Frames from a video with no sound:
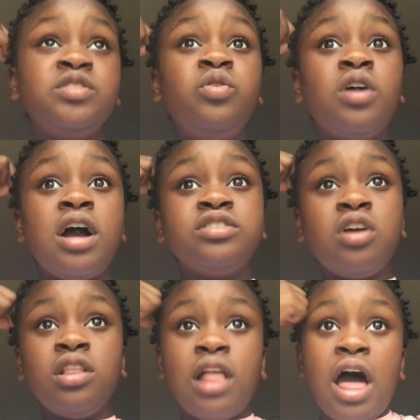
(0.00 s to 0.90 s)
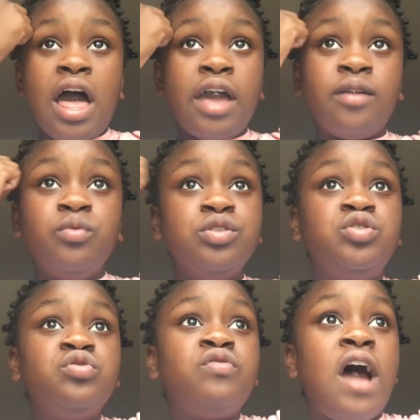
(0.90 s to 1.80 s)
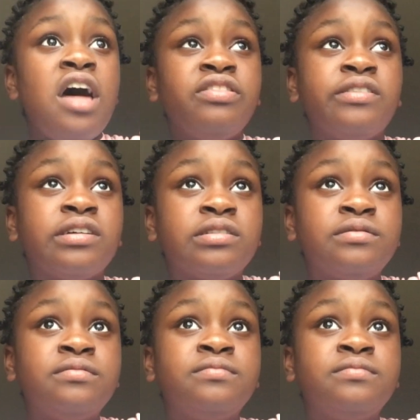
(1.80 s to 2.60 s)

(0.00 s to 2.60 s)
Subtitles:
You guys are like, would you rather?